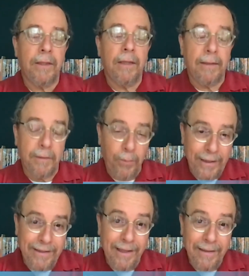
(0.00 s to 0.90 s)
As a
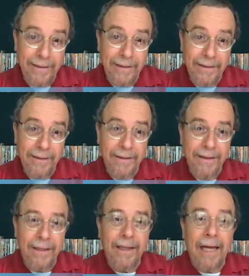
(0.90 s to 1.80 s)
brain scientist,
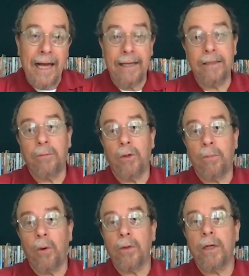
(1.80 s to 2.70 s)
and more
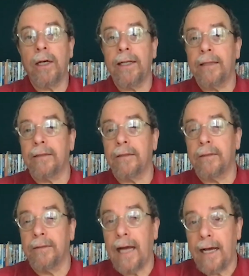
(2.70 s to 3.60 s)
importantly, as a
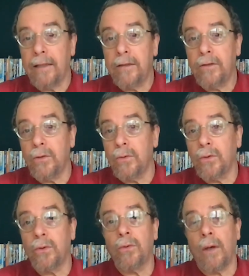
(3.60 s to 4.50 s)
dad to
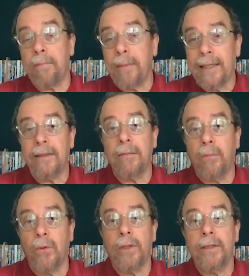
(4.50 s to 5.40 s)
two amazing
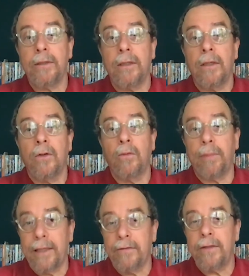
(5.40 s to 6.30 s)
boys who
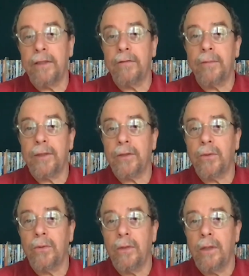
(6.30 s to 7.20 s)
benefited from this
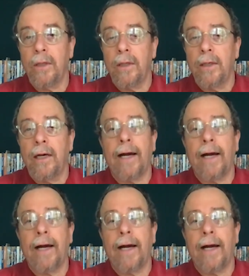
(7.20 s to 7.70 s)
school, I